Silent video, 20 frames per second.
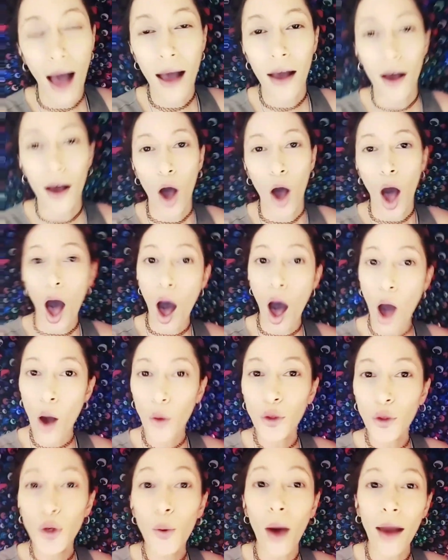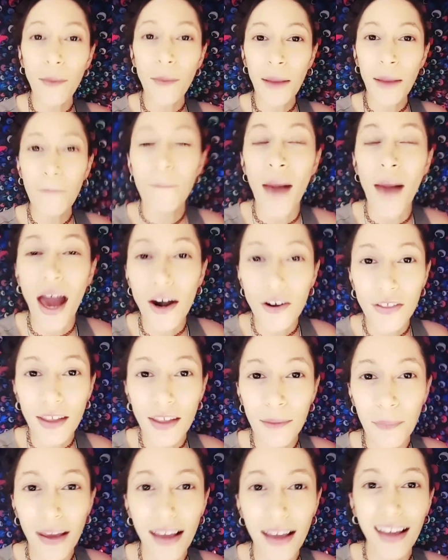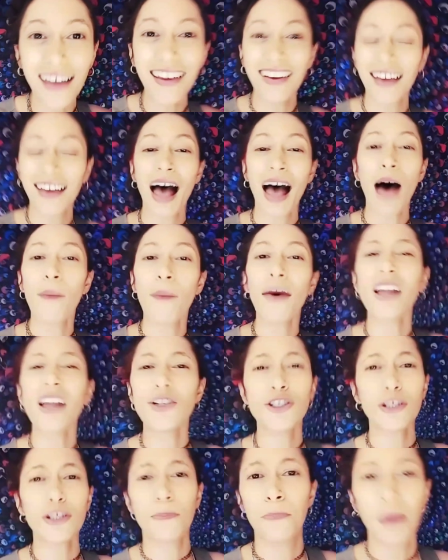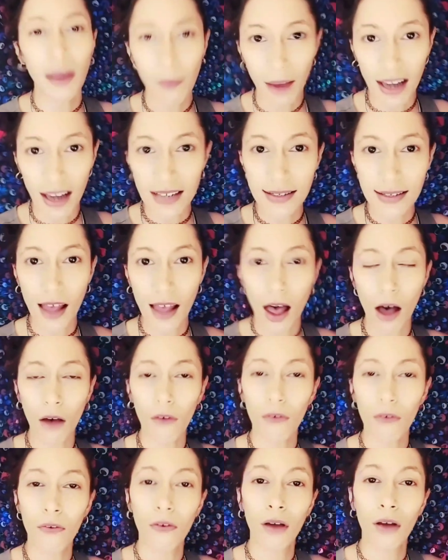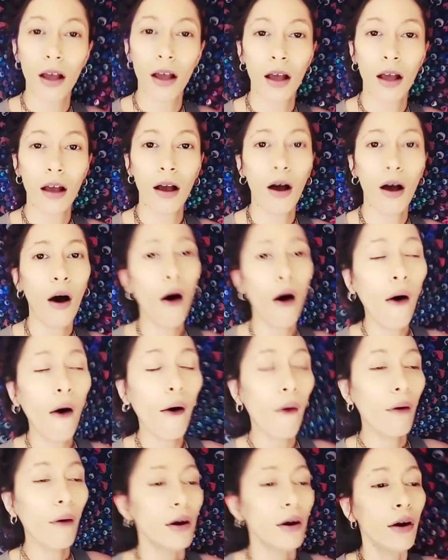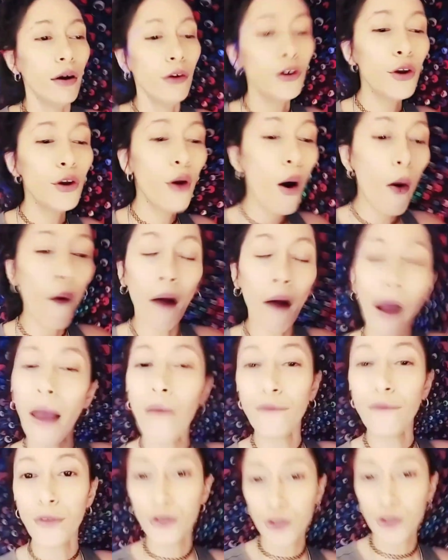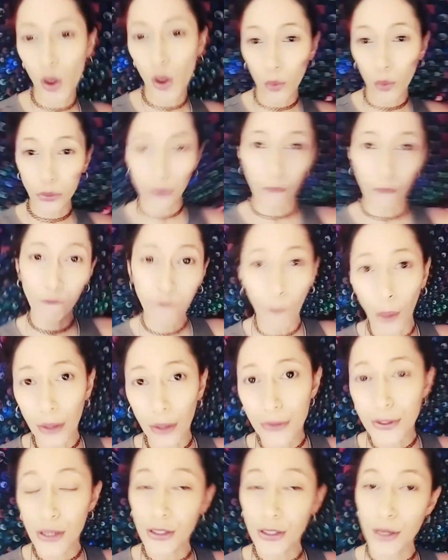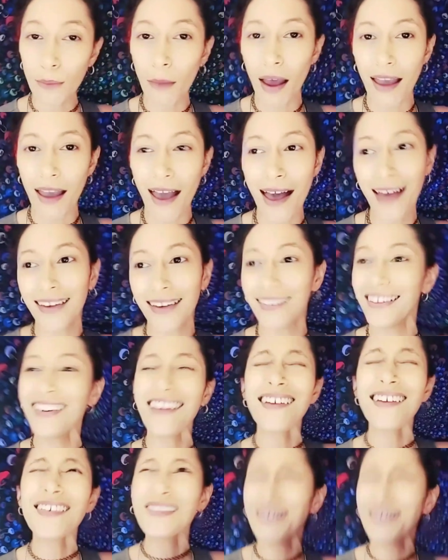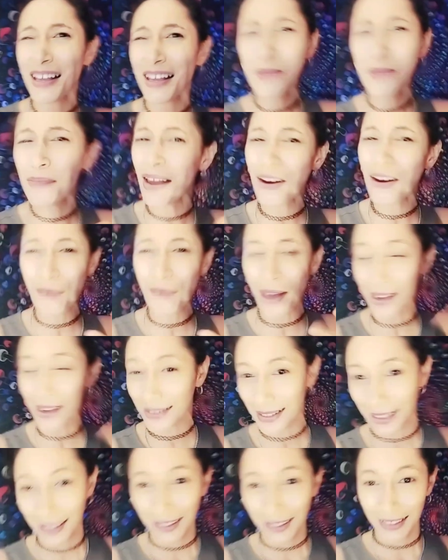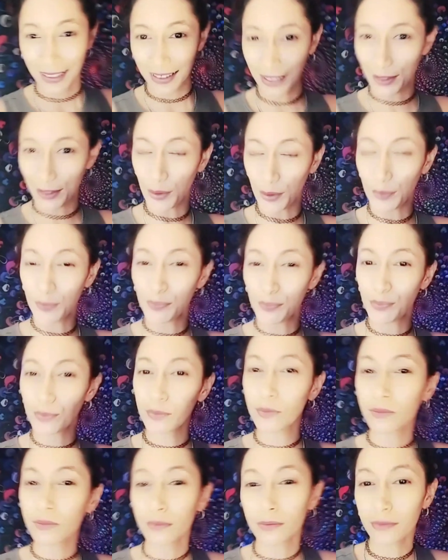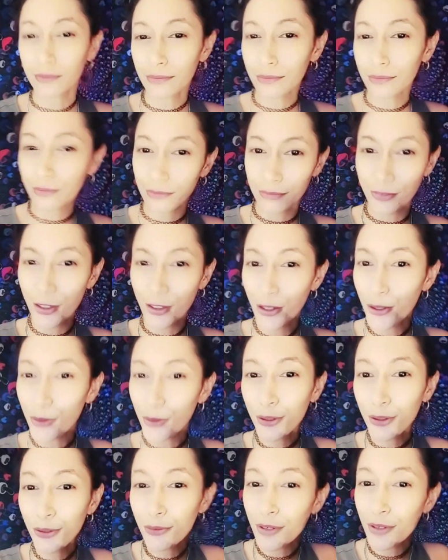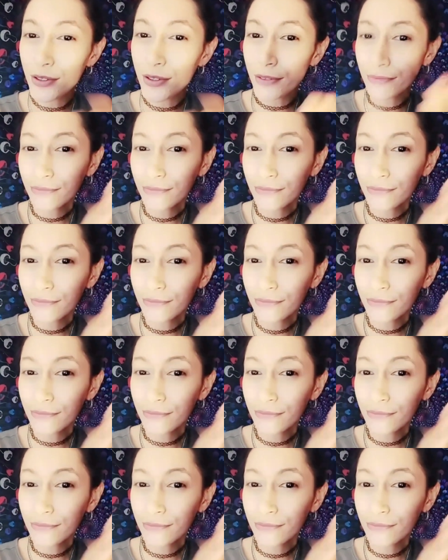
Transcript: oh, you want to be better than me? How about I just be myself? Oh, you know, I have to deal with the voices in my head. No, as a matter of fact, you know, mm, the only reason,